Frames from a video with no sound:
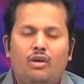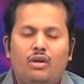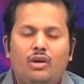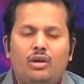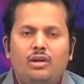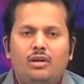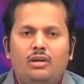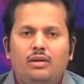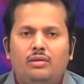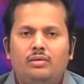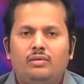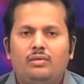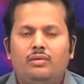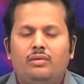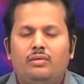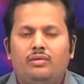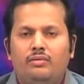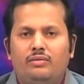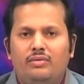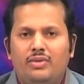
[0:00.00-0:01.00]

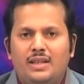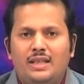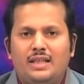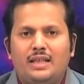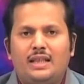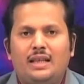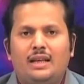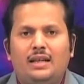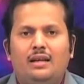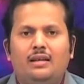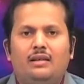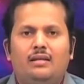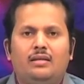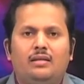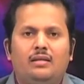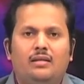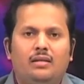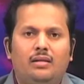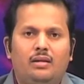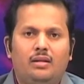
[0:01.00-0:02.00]
non-physical
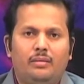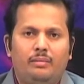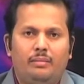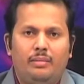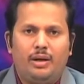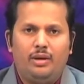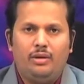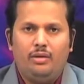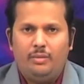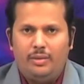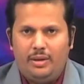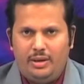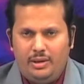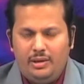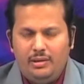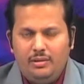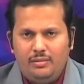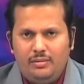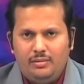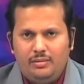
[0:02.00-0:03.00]

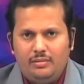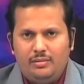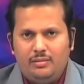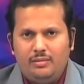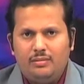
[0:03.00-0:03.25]
phenomenon.